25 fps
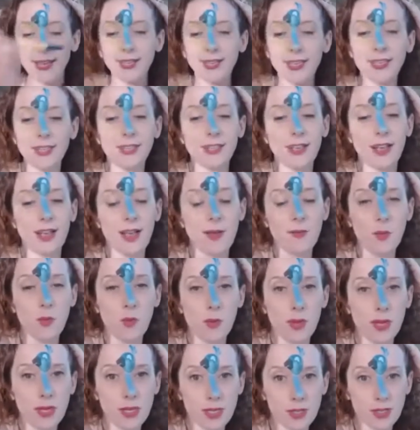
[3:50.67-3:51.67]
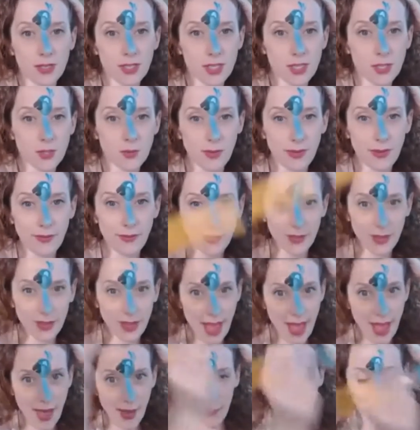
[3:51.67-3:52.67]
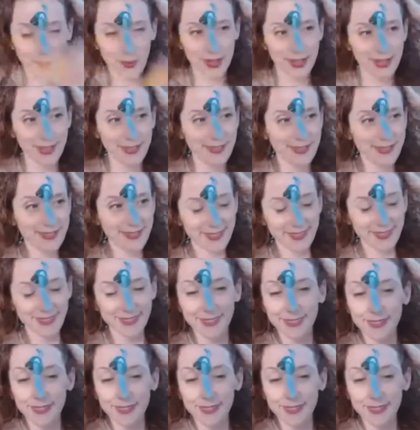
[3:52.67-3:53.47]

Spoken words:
and I'm going to swivel outward.